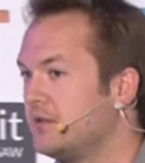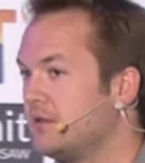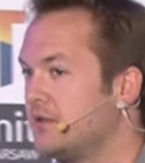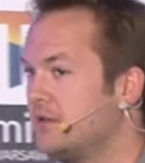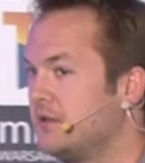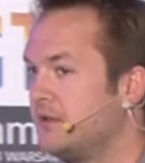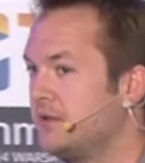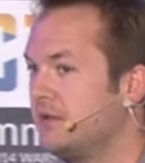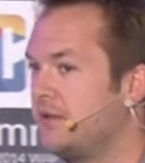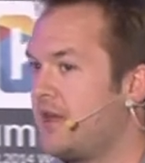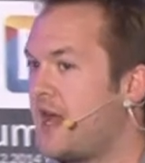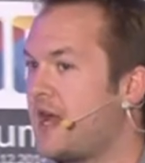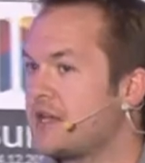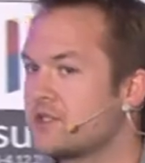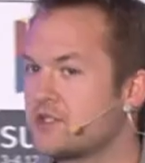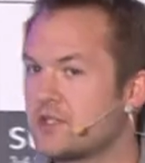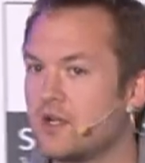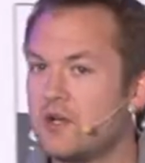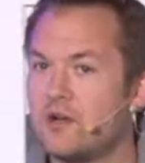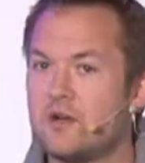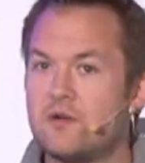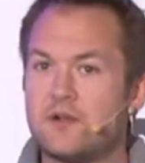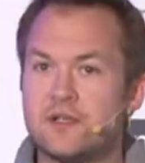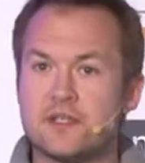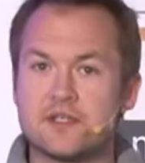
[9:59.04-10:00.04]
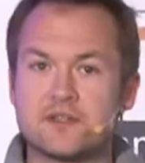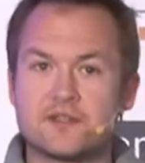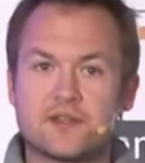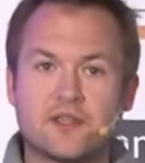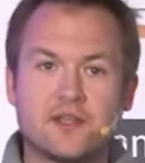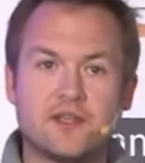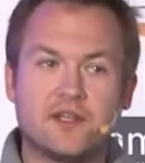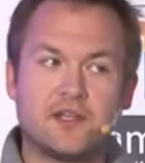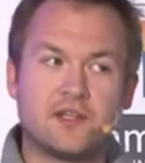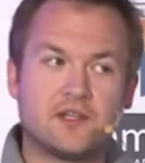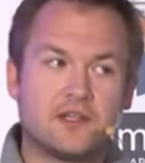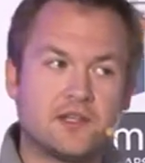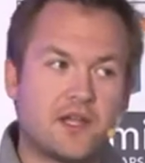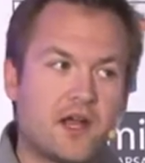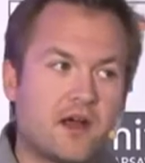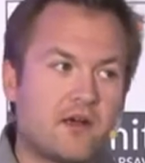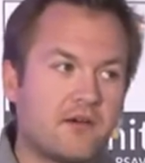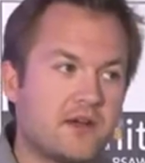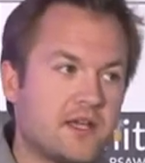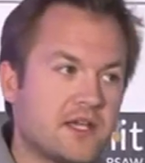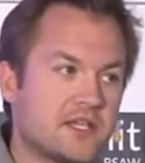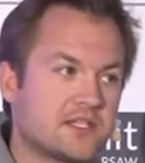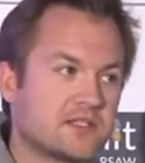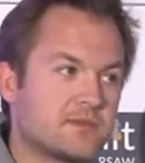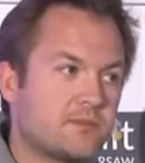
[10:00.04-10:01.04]
that show is
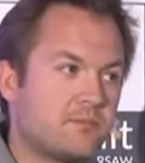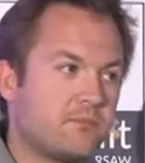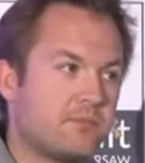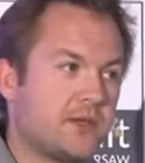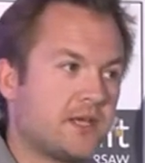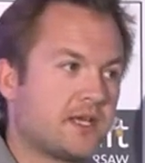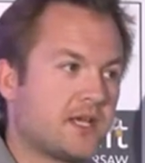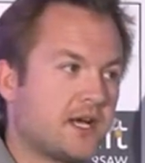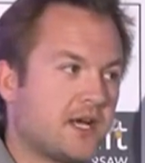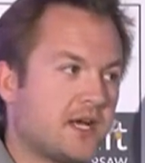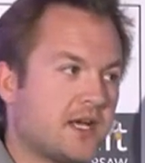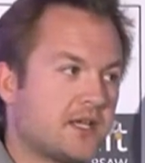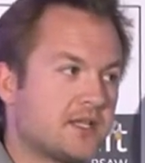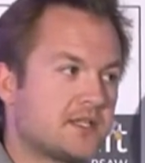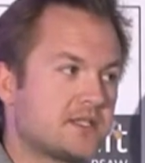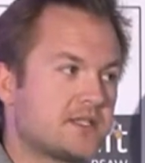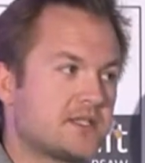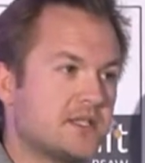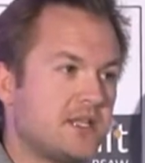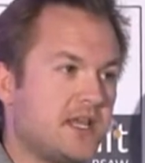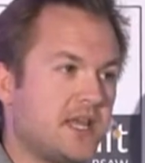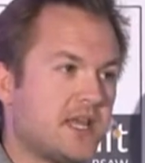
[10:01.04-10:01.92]
hilarious because